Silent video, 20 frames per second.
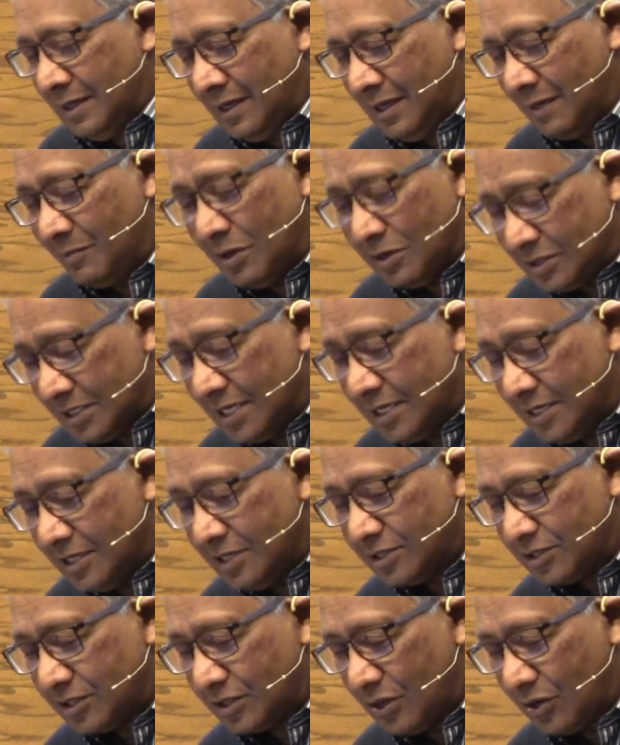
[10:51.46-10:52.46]
About 10
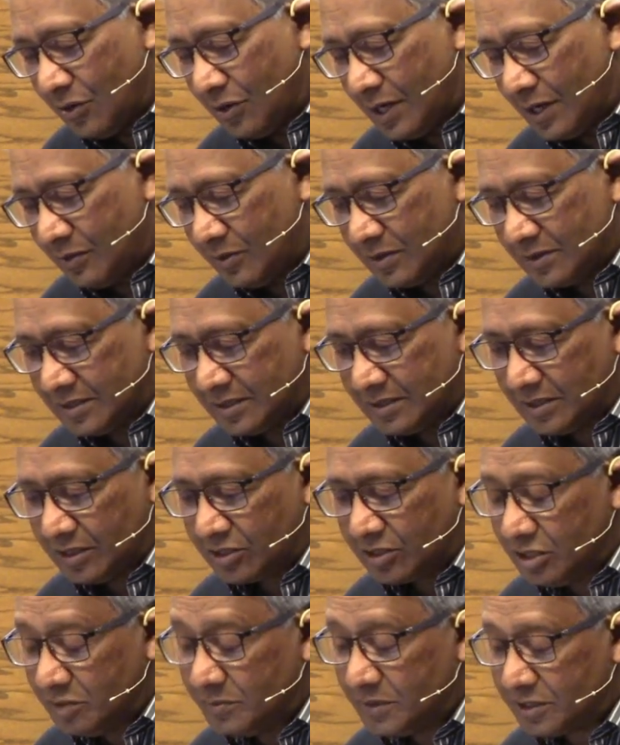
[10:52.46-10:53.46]
years ago, I was in the
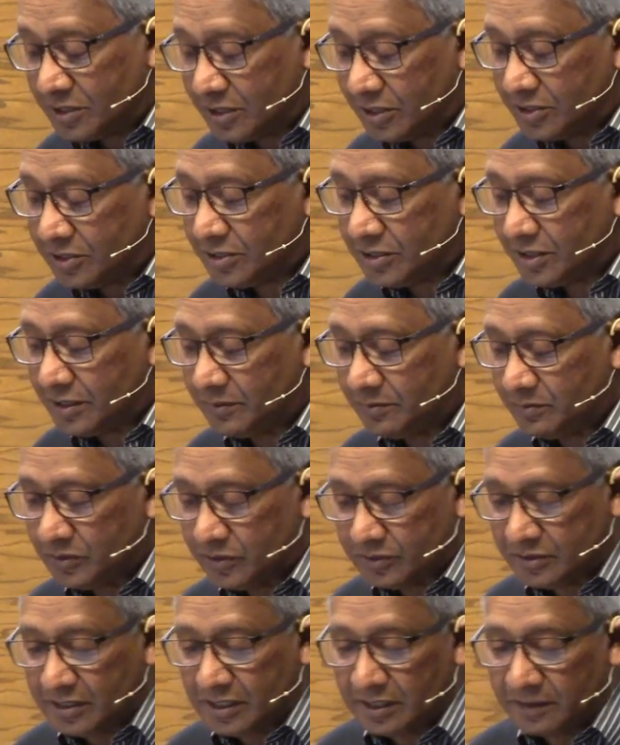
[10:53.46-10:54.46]
Hermitage
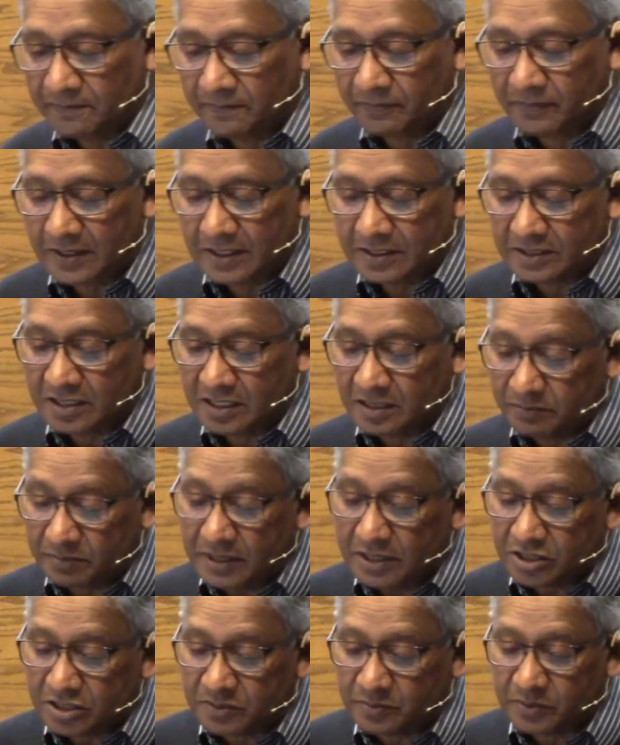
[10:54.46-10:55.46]
Museum in St.
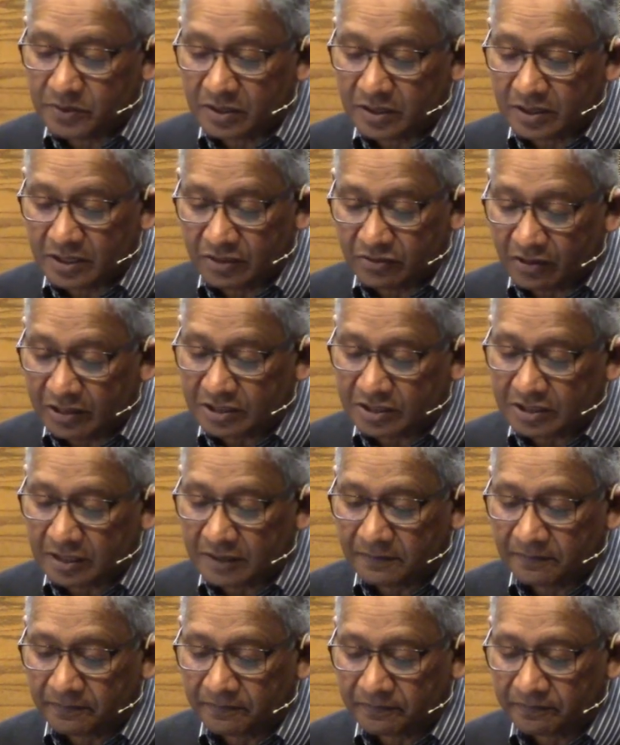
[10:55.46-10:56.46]
Petersburg in Russia,
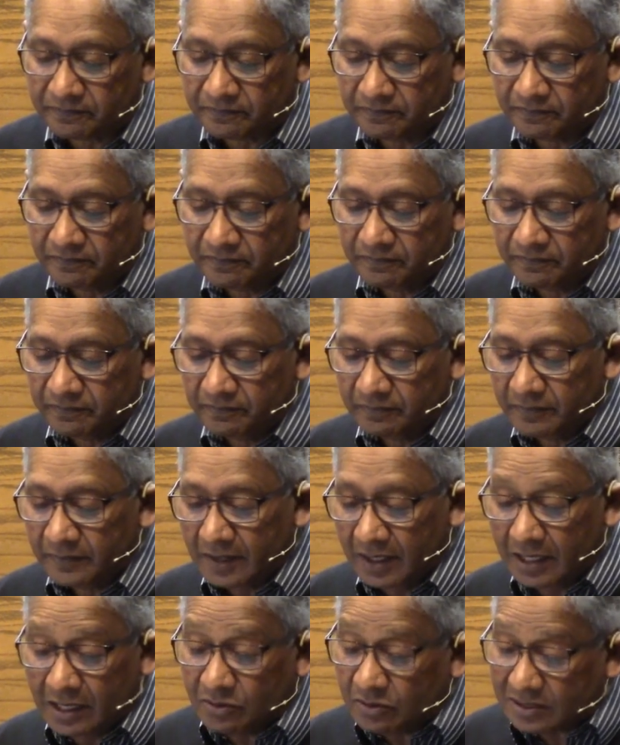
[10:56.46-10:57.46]

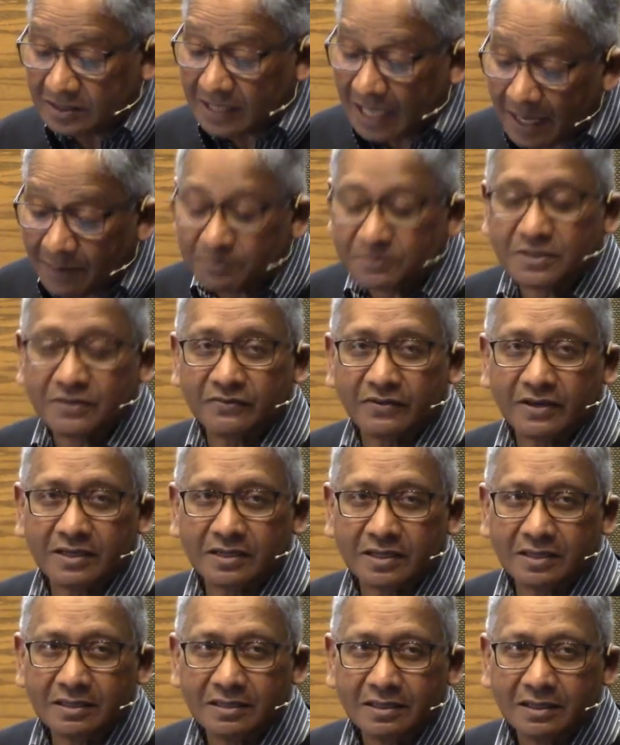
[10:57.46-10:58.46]
and I was
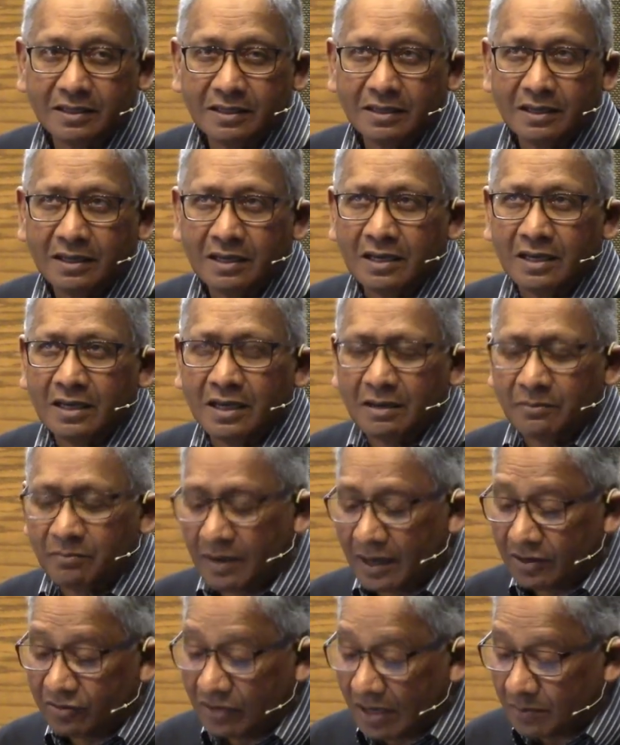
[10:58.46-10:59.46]
captivated
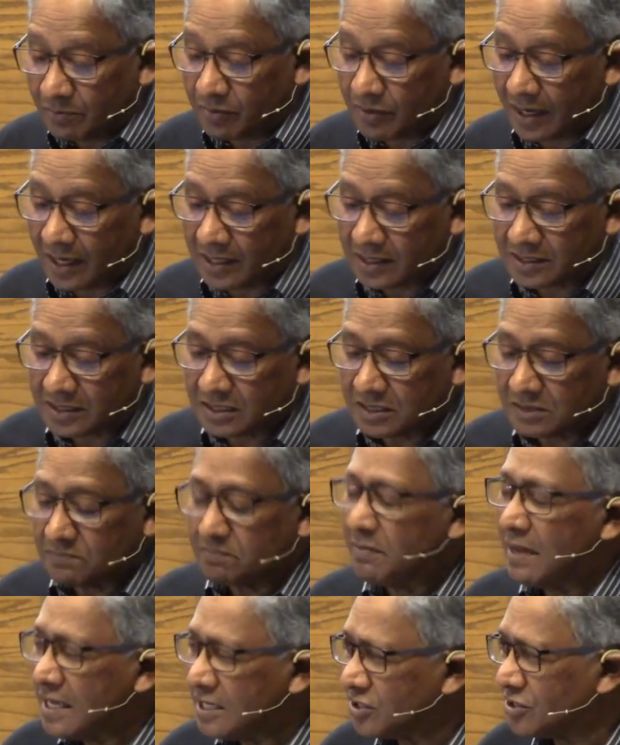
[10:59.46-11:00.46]
by Rembrandt's
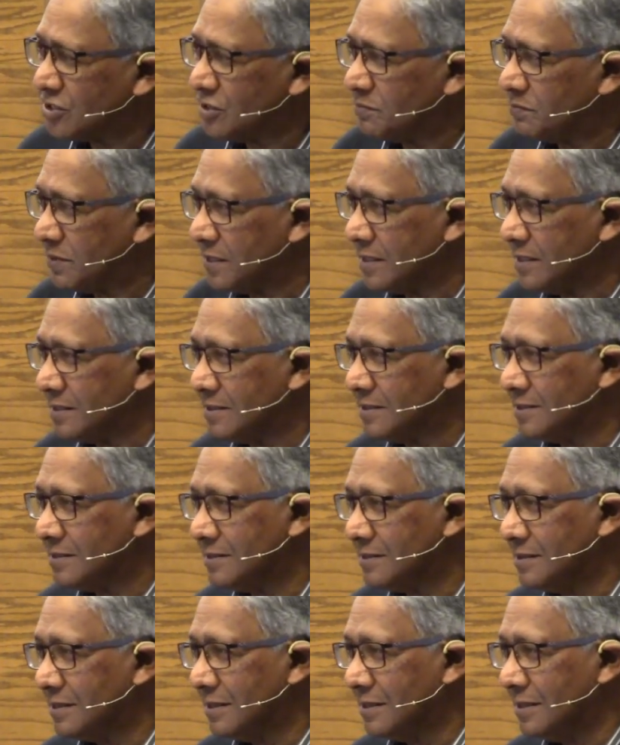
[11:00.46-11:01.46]
masterpiece,